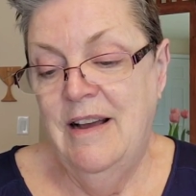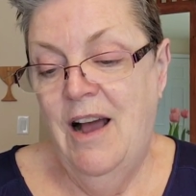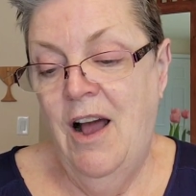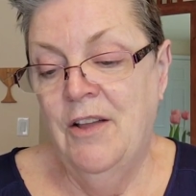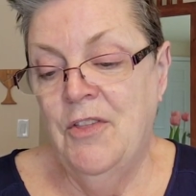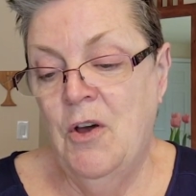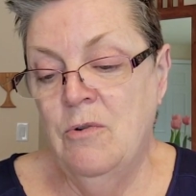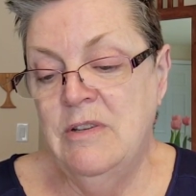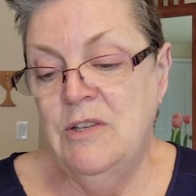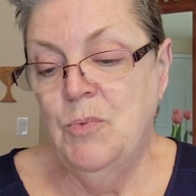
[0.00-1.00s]
On
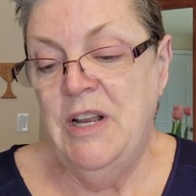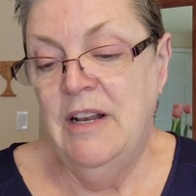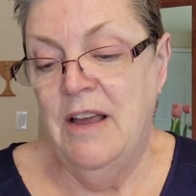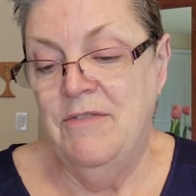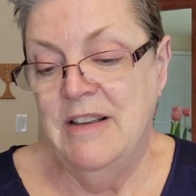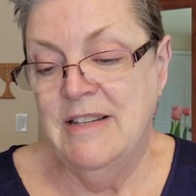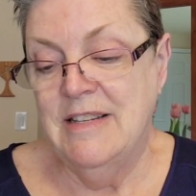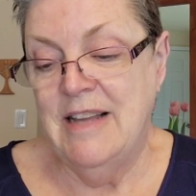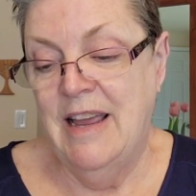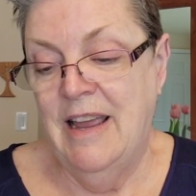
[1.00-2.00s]
those we love this
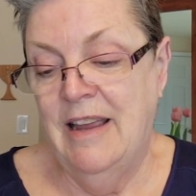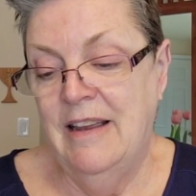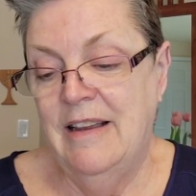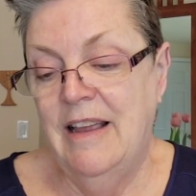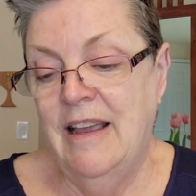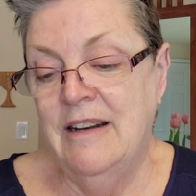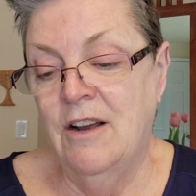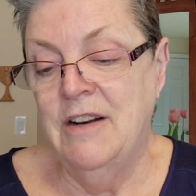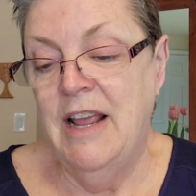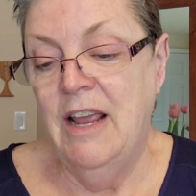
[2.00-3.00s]
day, and
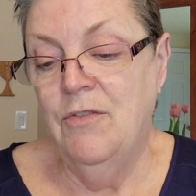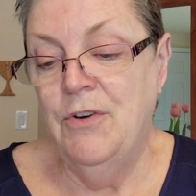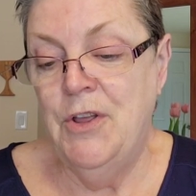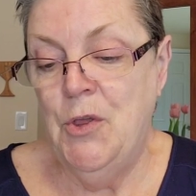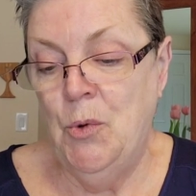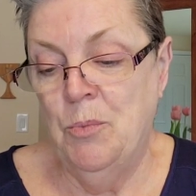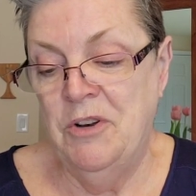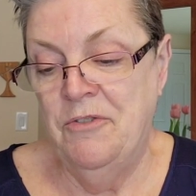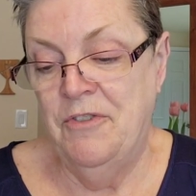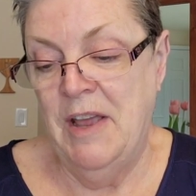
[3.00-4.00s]
on every
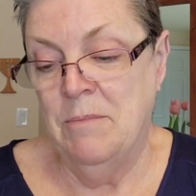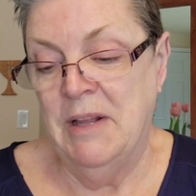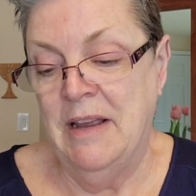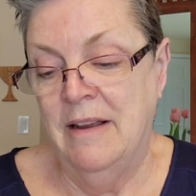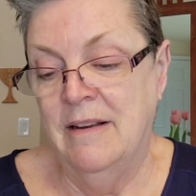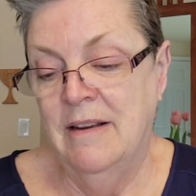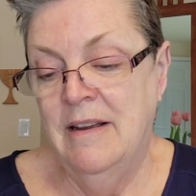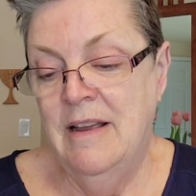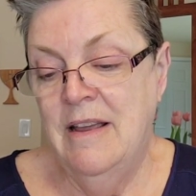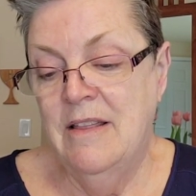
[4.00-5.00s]
human family,
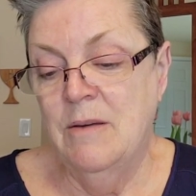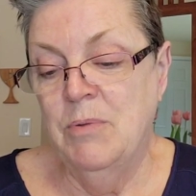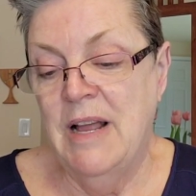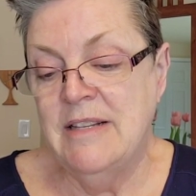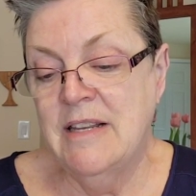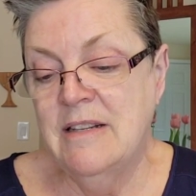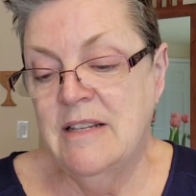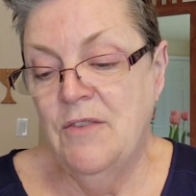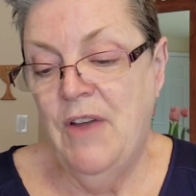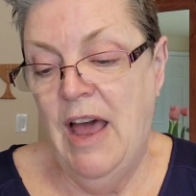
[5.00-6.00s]
the
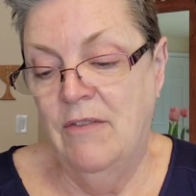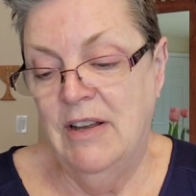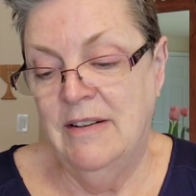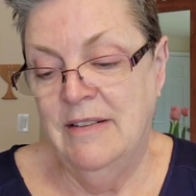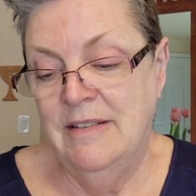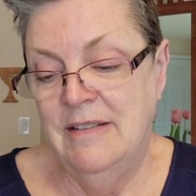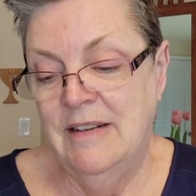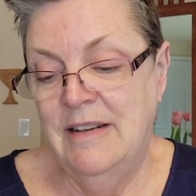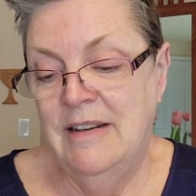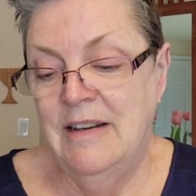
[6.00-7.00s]
blessings of heaven,
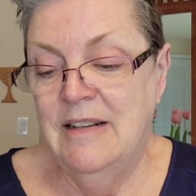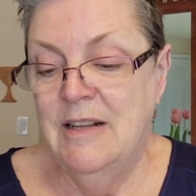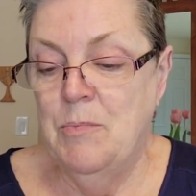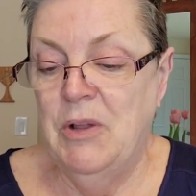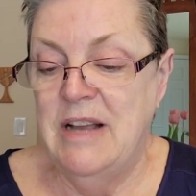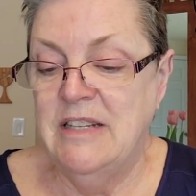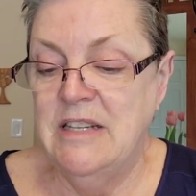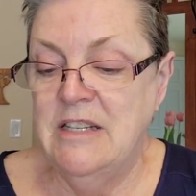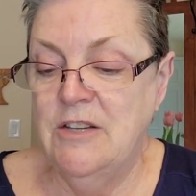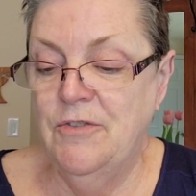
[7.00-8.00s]
the
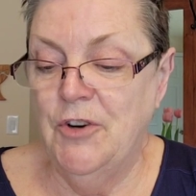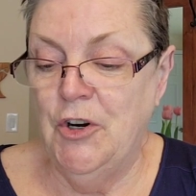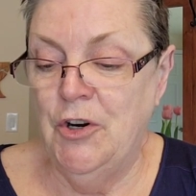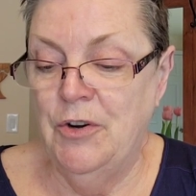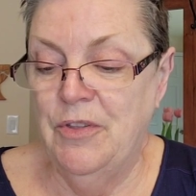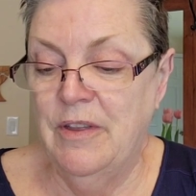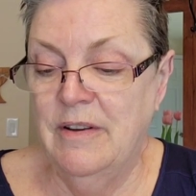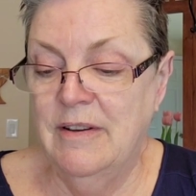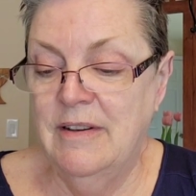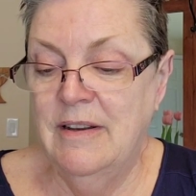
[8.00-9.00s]
blessings of earth,
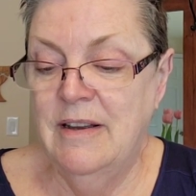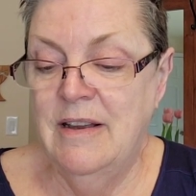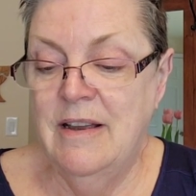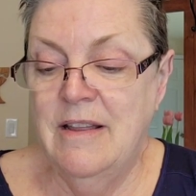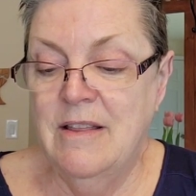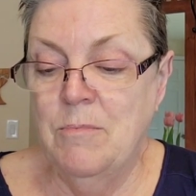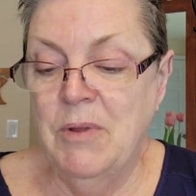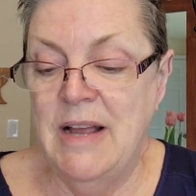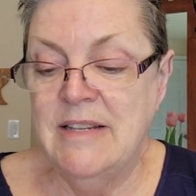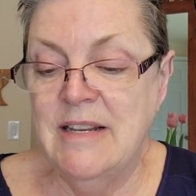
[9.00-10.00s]
the
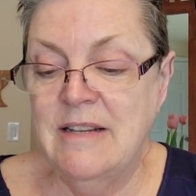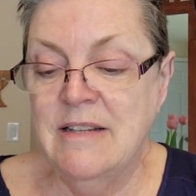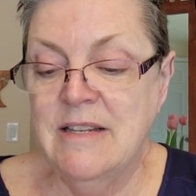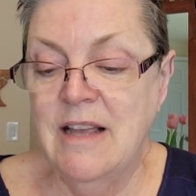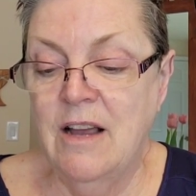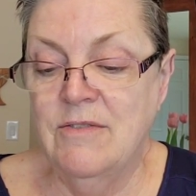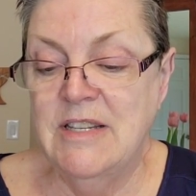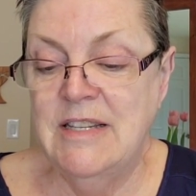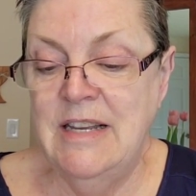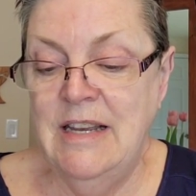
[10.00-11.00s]
blessings of
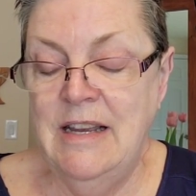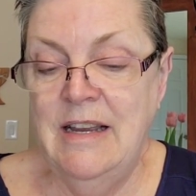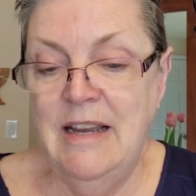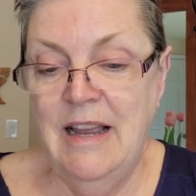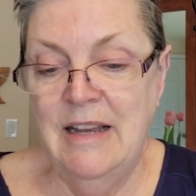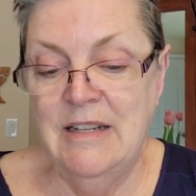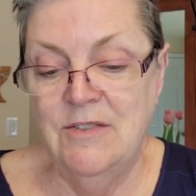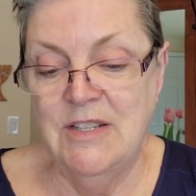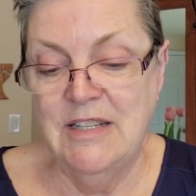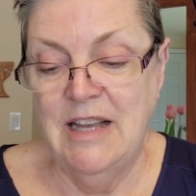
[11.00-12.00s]
sea and of
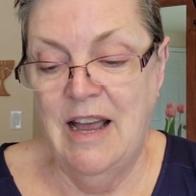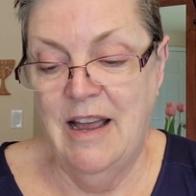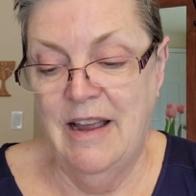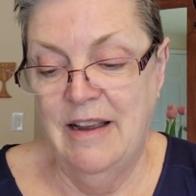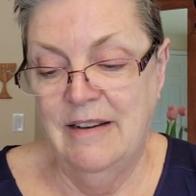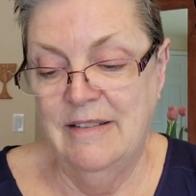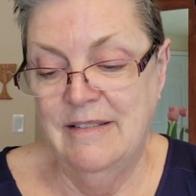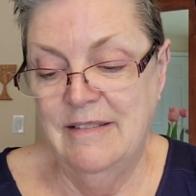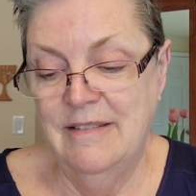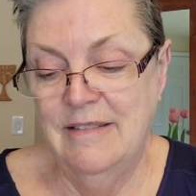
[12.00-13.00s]
sky.
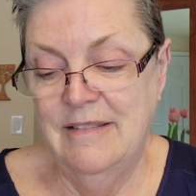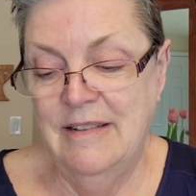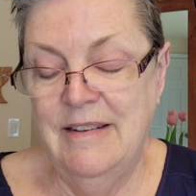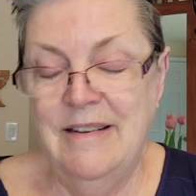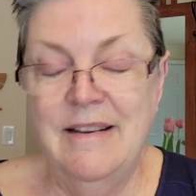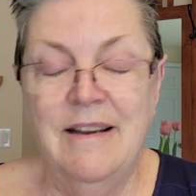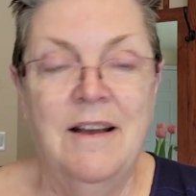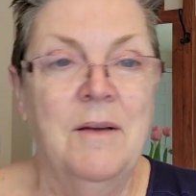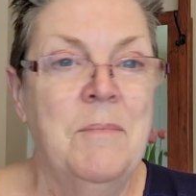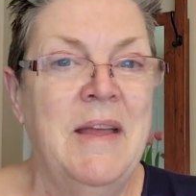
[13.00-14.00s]

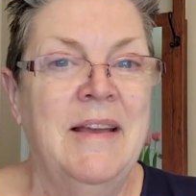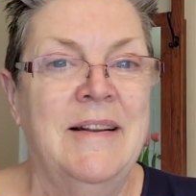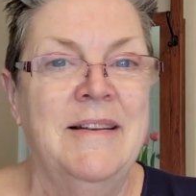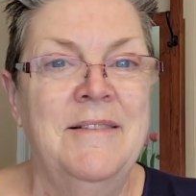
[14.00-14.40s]
Amen.